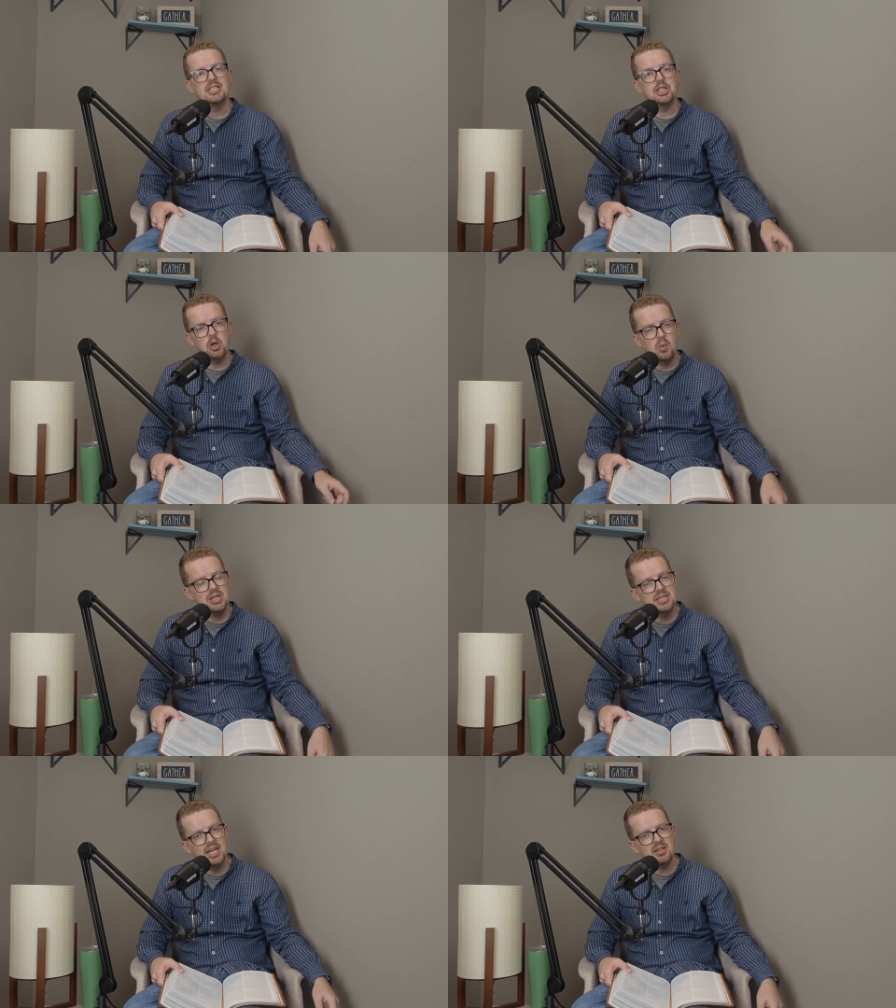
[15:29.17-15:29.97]
you don't
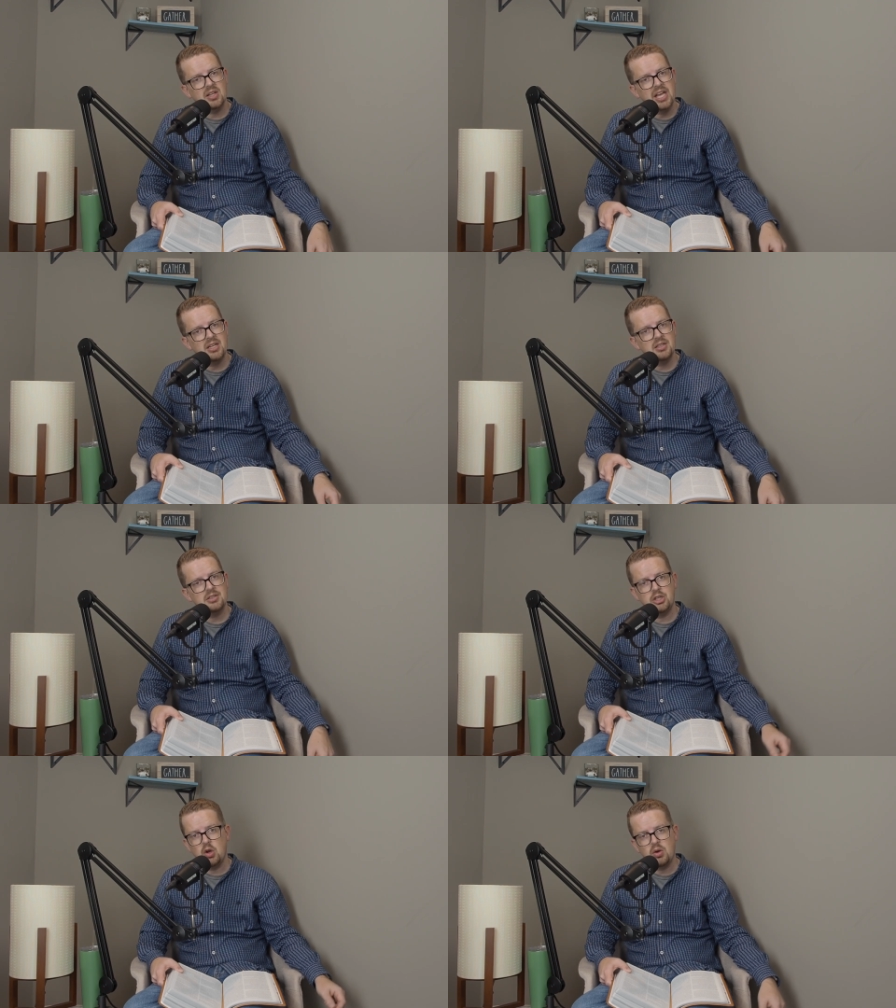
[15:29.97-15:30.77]
want to take the land,
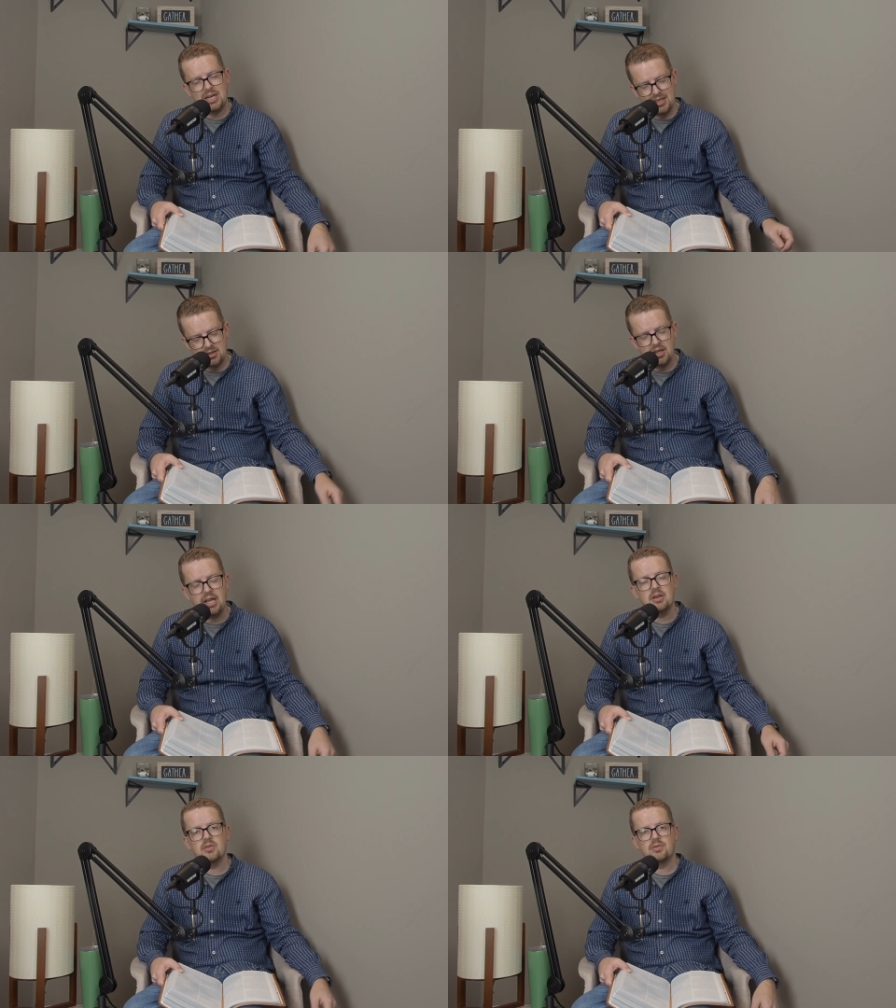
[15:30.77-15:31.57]
you don't get the
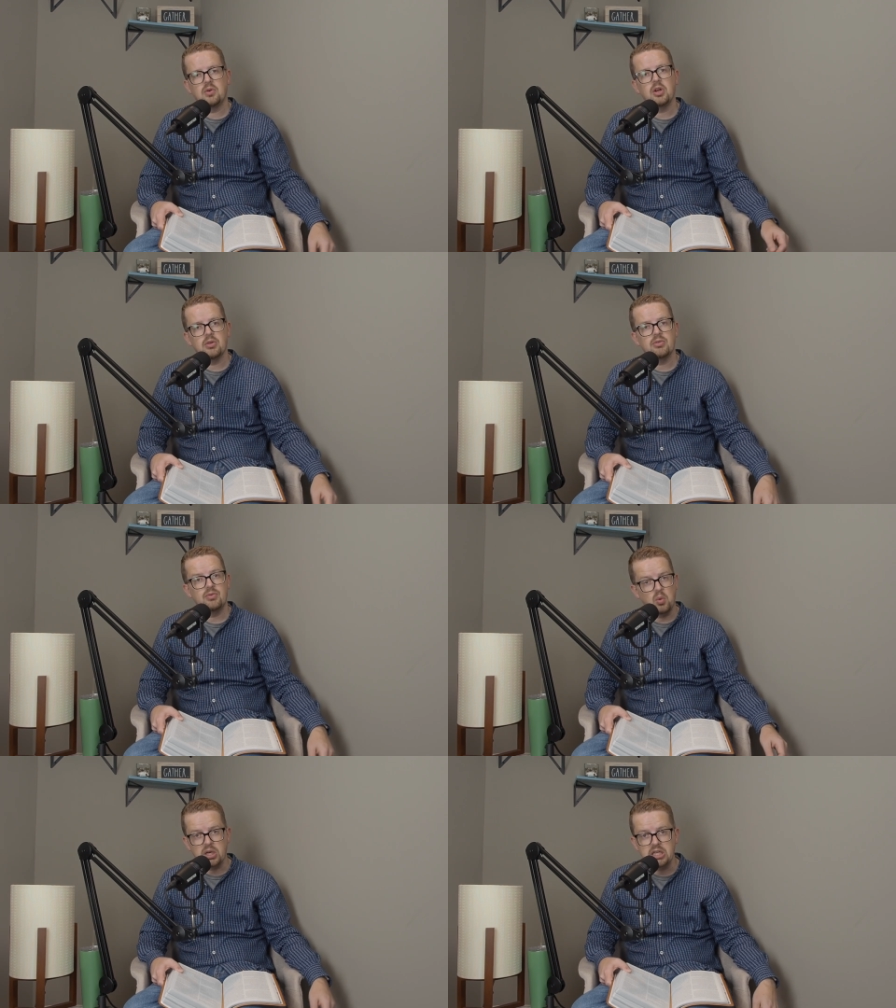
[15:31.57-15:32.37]
land for another
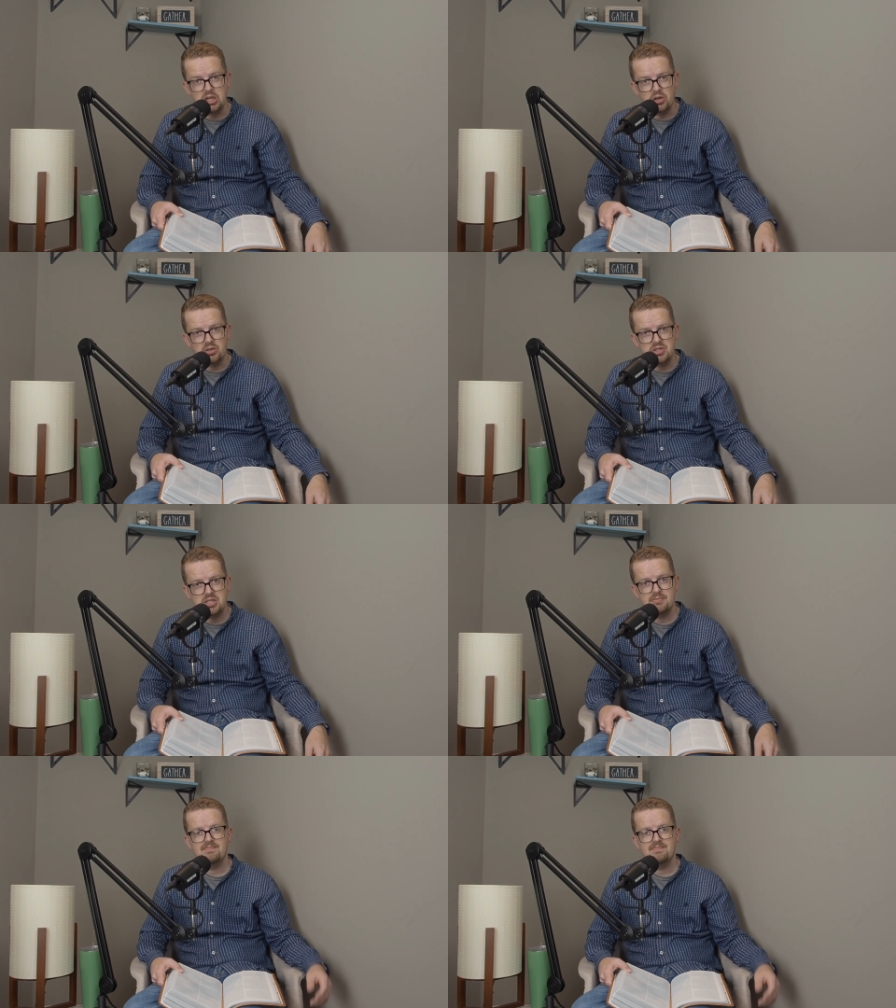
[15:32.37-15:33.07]
40 years.